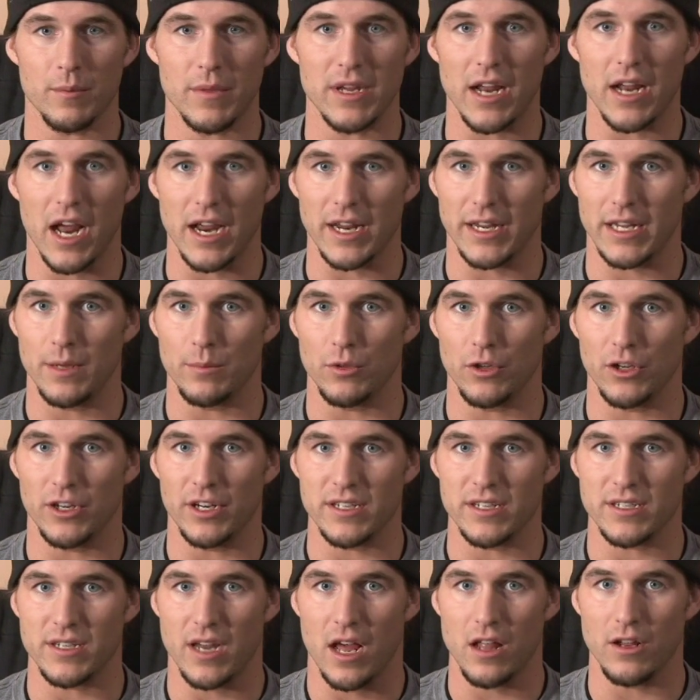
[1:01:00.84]
I keep looking
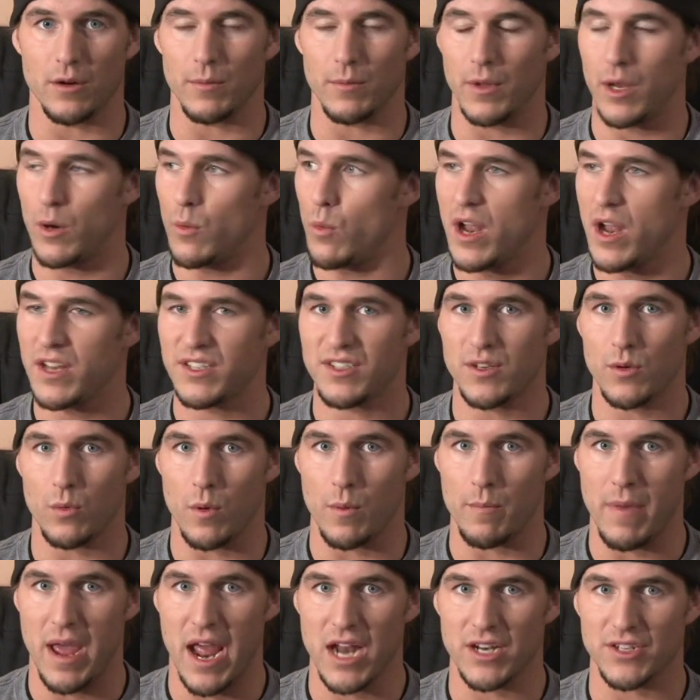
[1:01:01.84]
at Tyler. I'm like, why does he
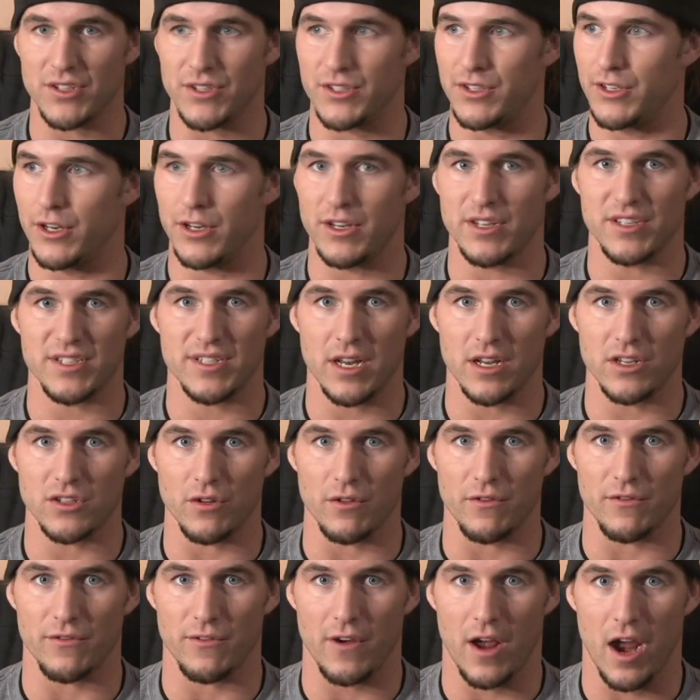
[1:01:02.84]
want matches? Is he gonna set us
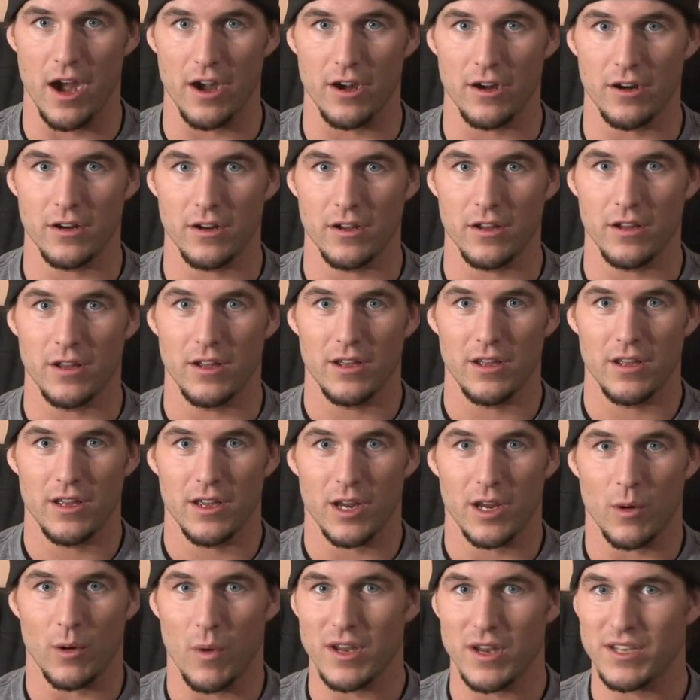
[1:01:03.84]
on fire?
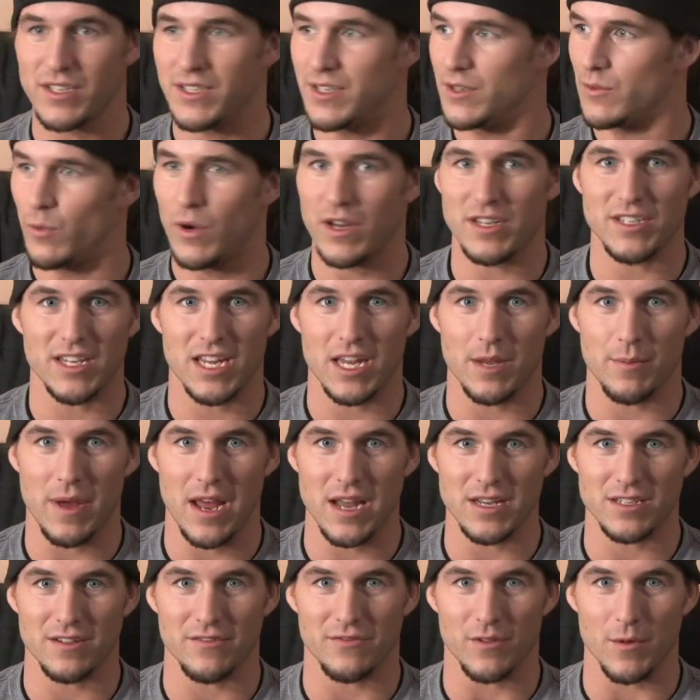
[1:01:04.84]
Like, why does he keep
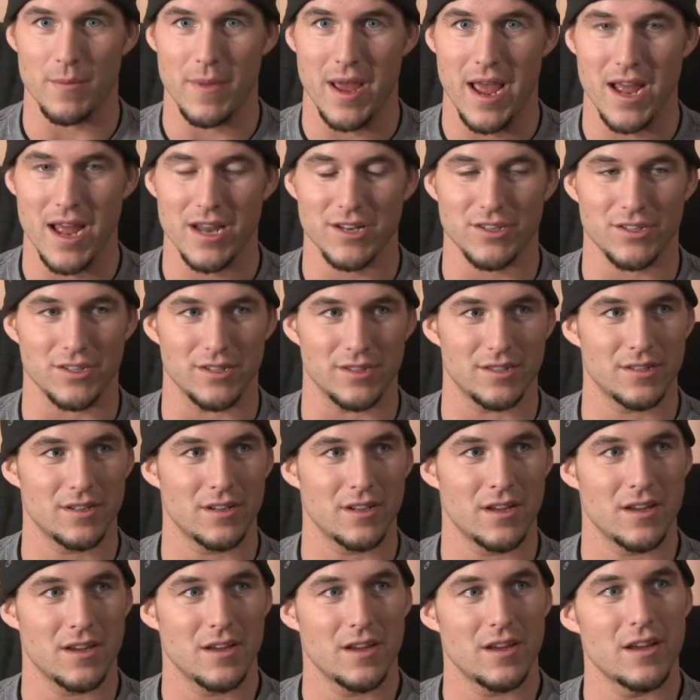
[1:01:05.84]
asking for matches?
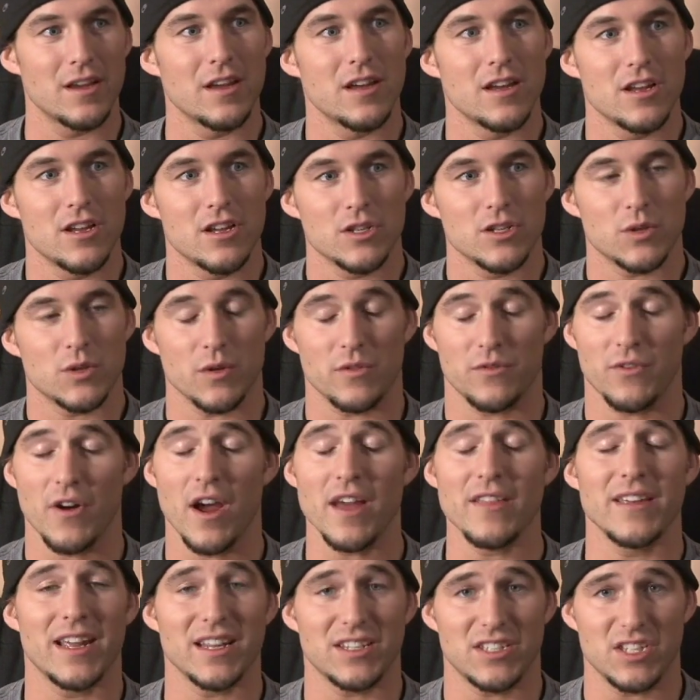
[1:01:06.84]
So he
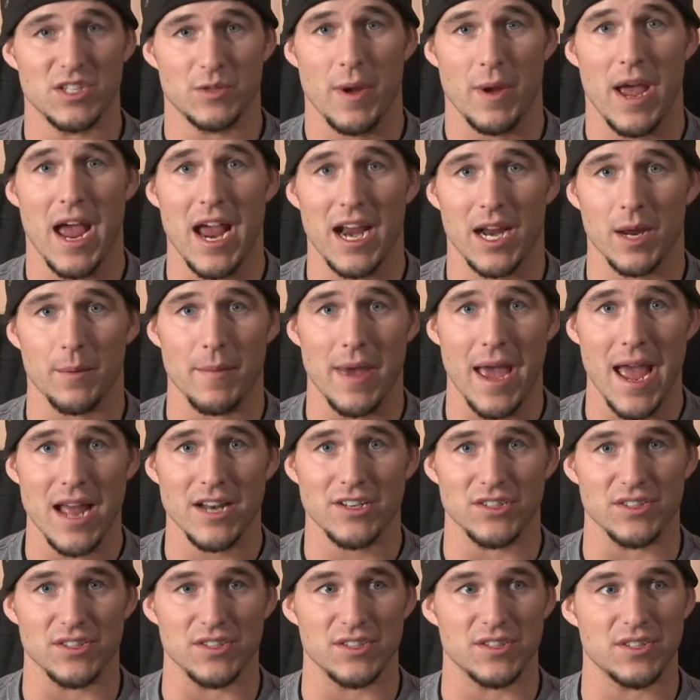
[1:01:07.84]
finally gets his pack of
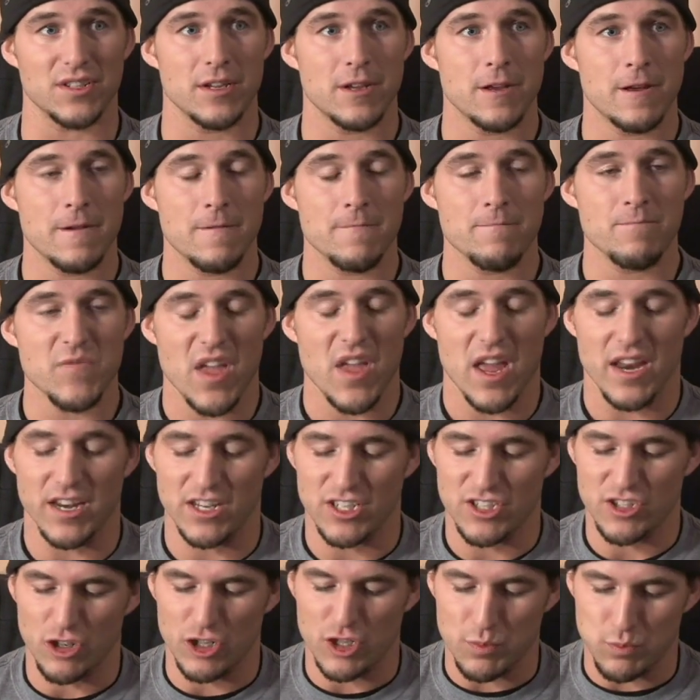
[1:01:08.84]
matches, and he
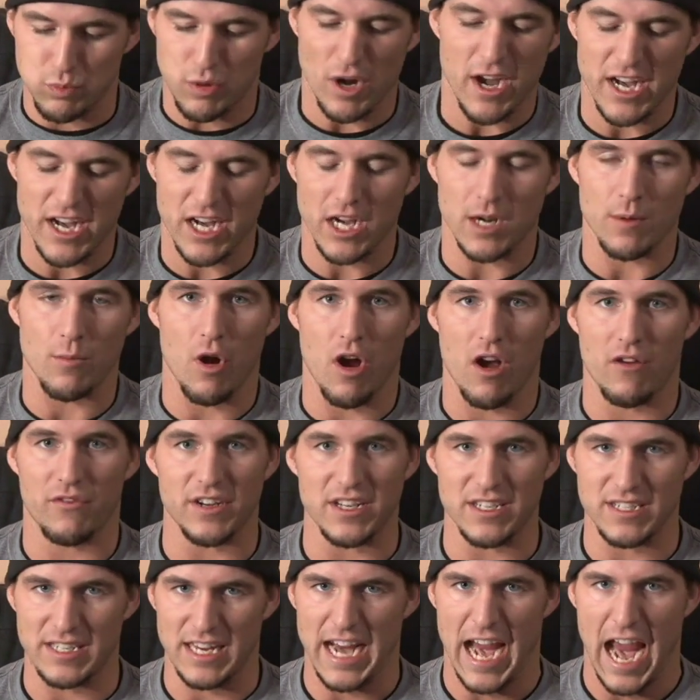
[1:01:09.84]
starts breaking them off, and
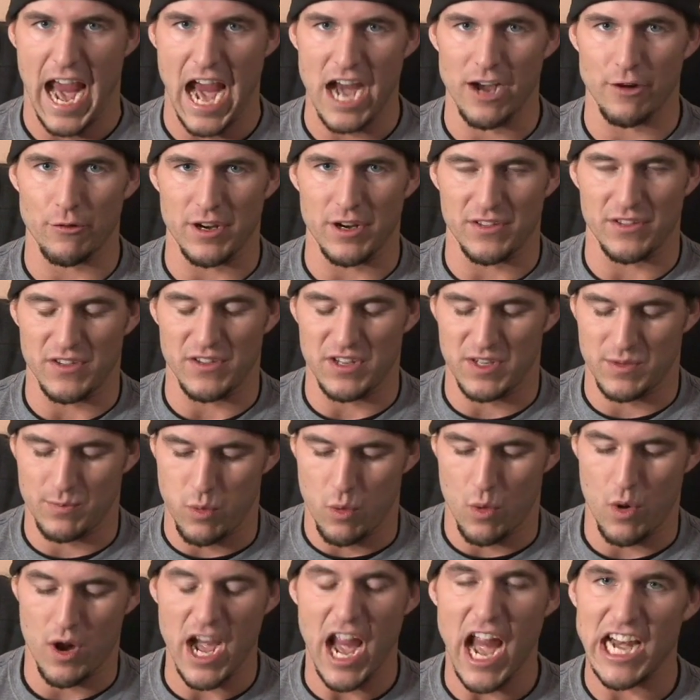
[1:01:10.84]
he's like angry at this
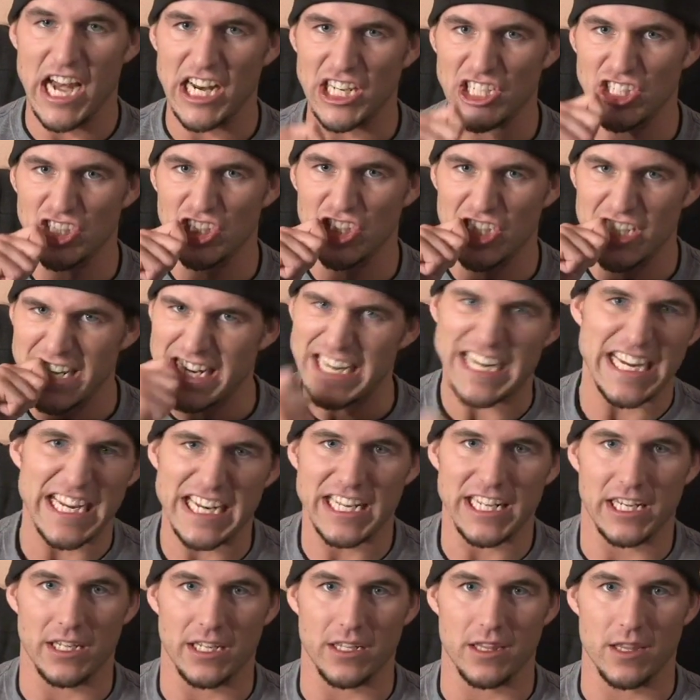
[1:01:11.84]
point, and he's just
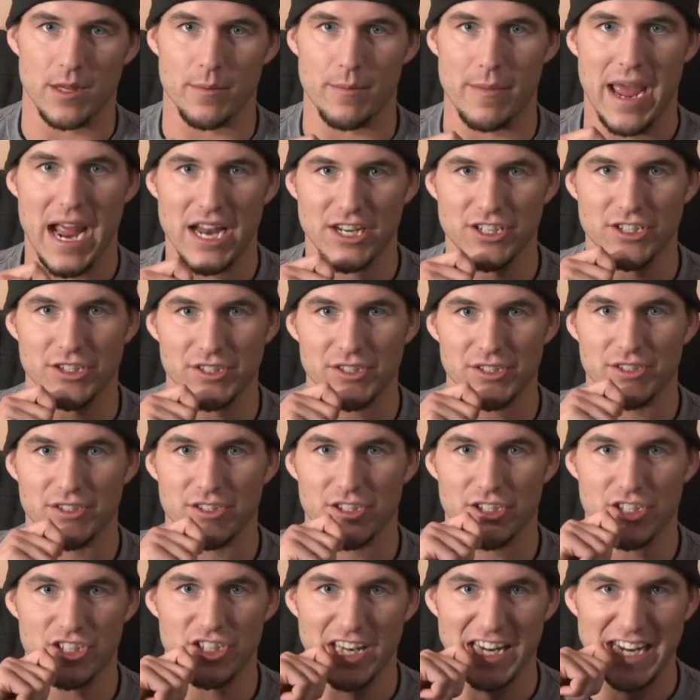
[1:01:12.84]
eating the matches,
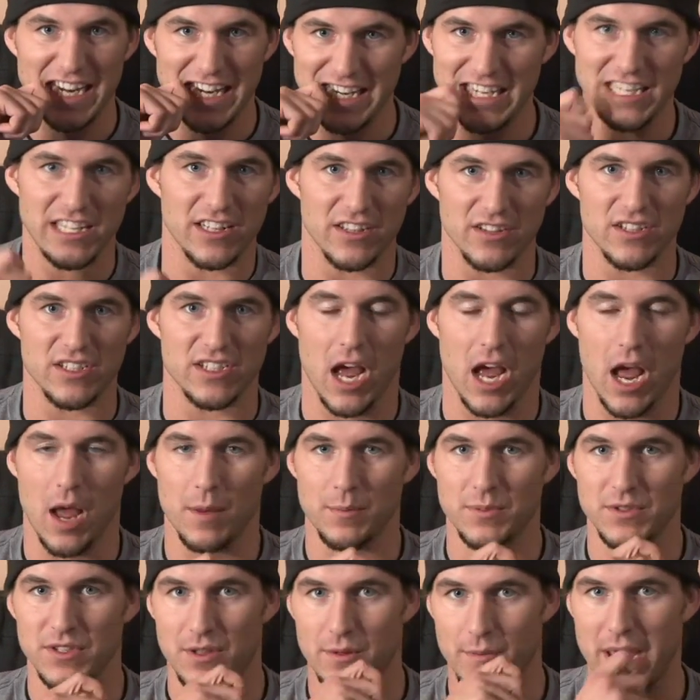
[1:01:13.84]
just like eating the
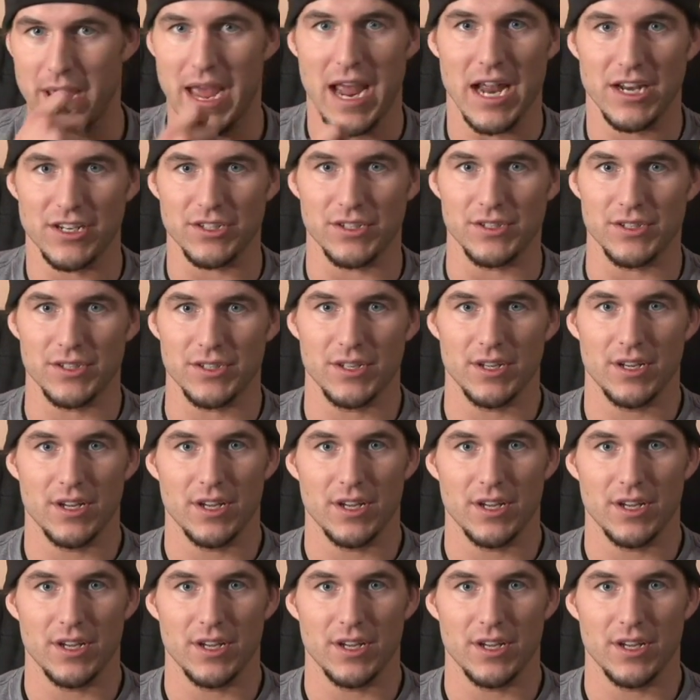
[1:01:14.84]
tops of the matches.